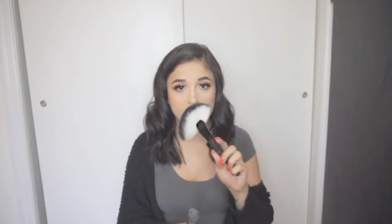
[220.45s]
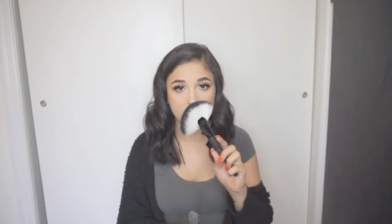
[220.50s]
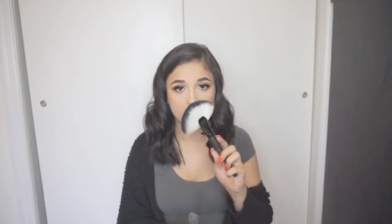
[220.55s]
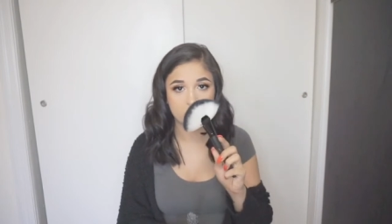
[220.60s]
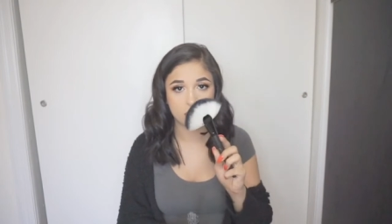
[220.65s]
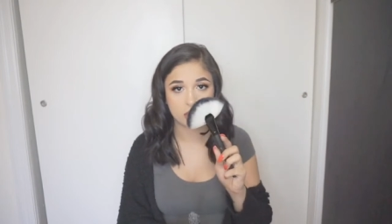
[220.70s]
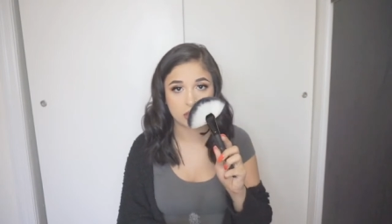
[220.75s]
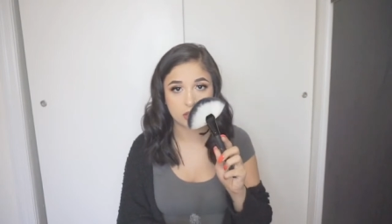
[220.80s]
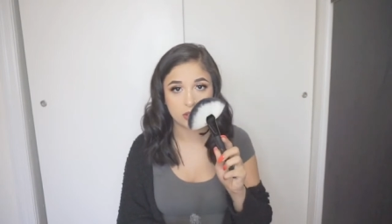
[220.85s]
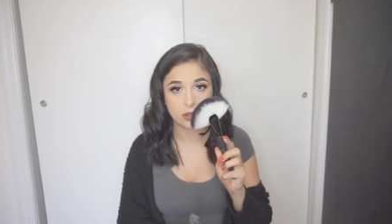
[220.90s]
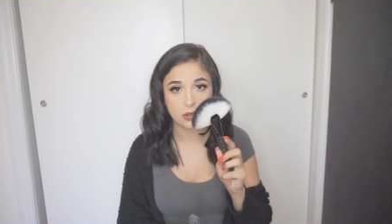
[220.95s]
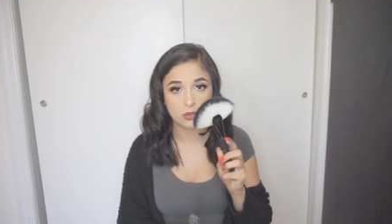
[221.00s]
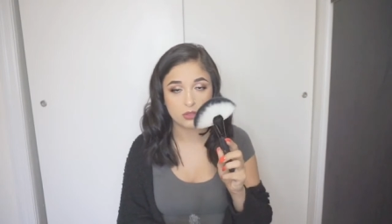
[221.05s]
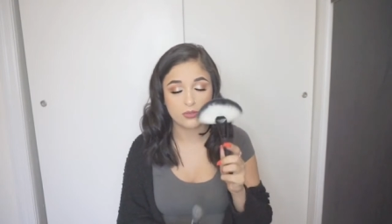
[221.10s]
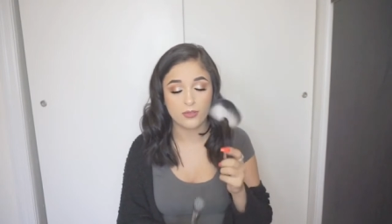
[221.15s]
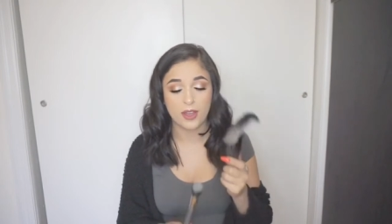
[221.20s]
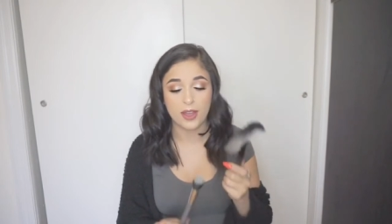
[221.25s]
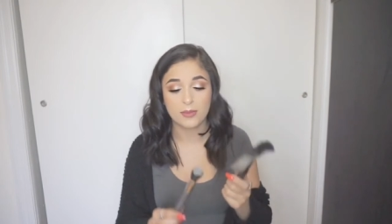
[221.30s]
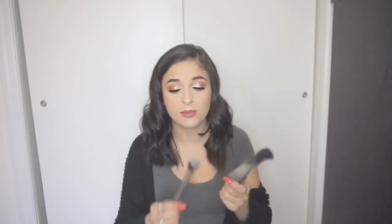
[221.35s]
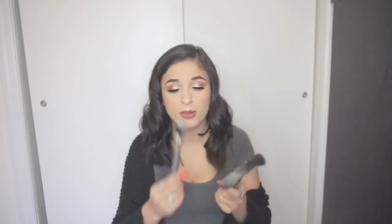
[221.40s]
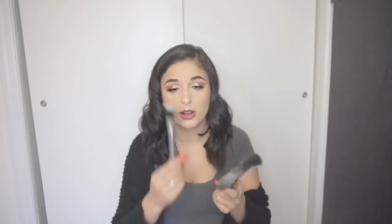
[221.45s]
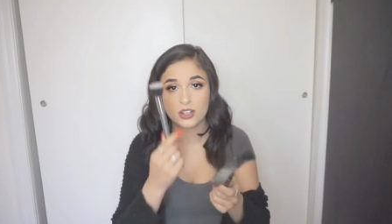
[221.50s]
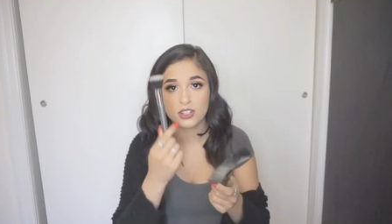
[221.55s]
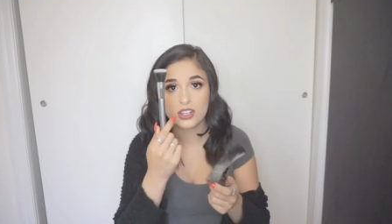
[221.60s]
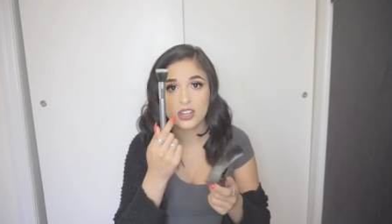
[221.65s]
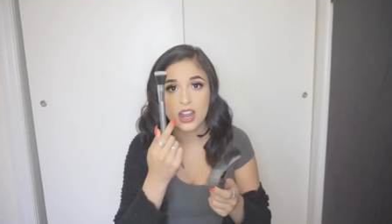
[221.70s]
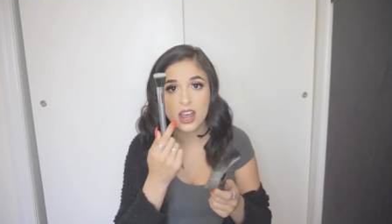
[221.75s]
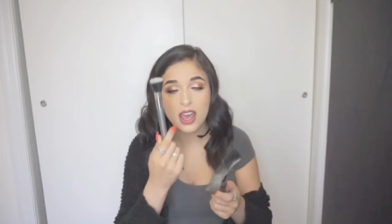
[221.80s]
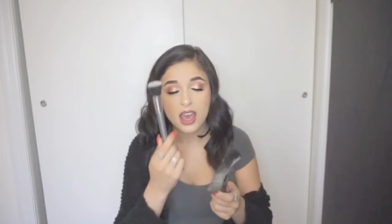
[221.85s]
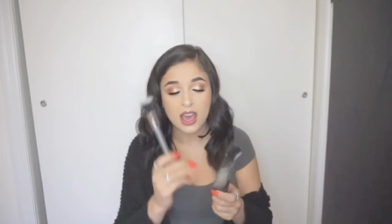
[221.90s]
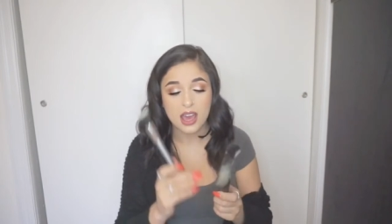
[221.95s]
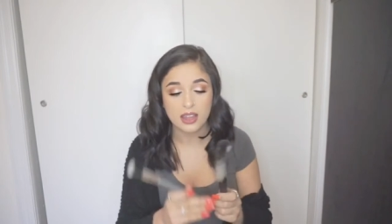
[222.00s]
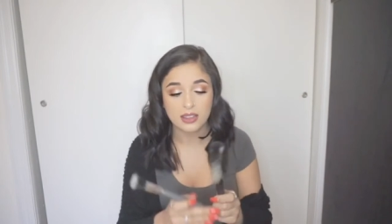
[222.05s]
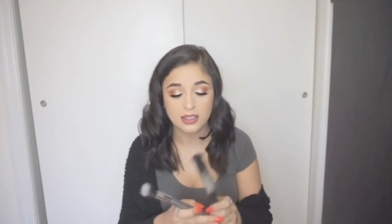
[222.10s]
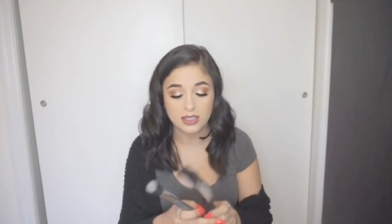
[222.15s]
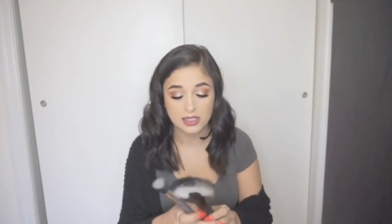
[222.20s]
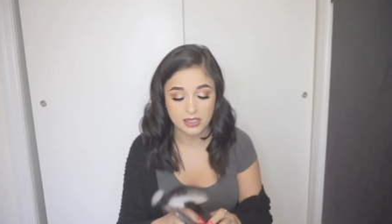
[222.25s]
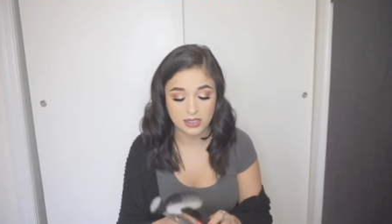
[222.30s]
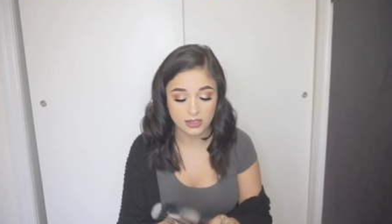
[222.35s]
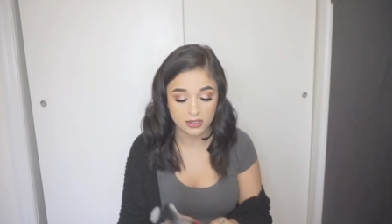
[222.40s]
It's just this huge fan brush
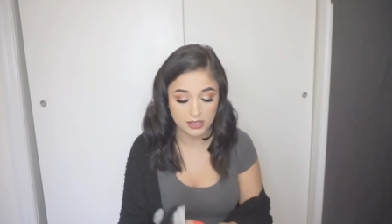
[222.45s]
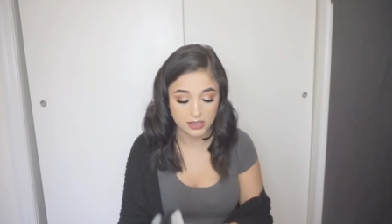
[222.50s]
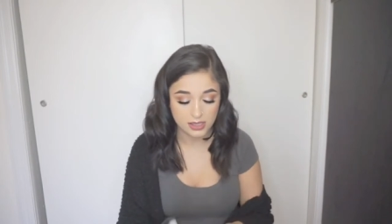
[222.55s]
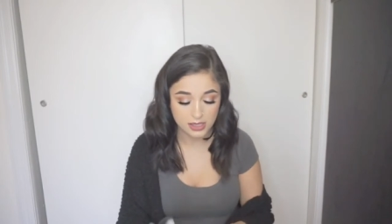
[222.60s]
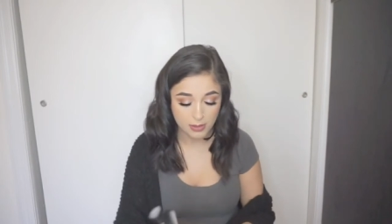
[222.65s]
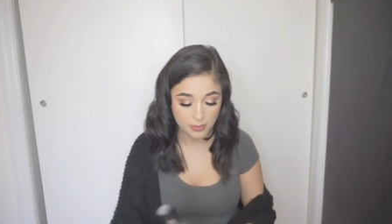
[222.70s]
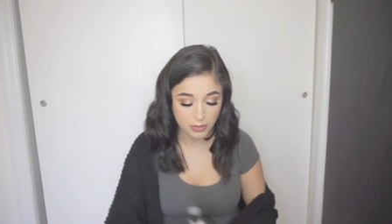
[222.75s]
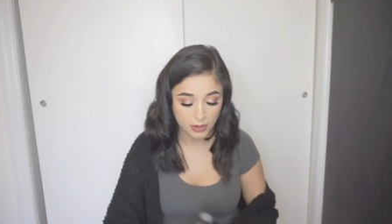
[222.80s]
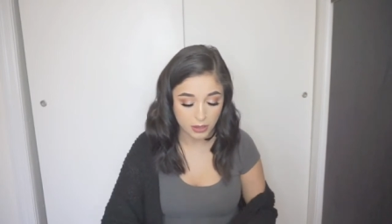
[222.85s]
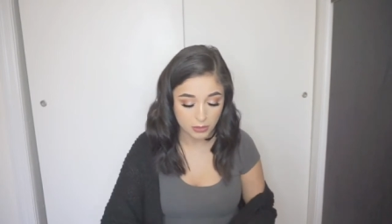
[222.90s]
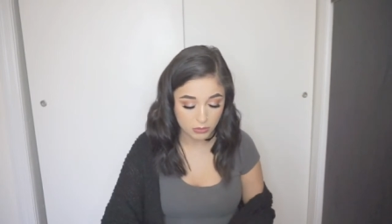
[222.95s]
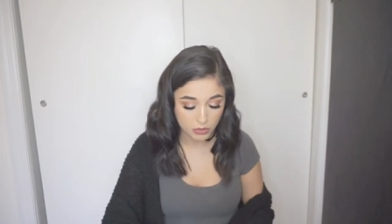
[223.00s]
and this little stippling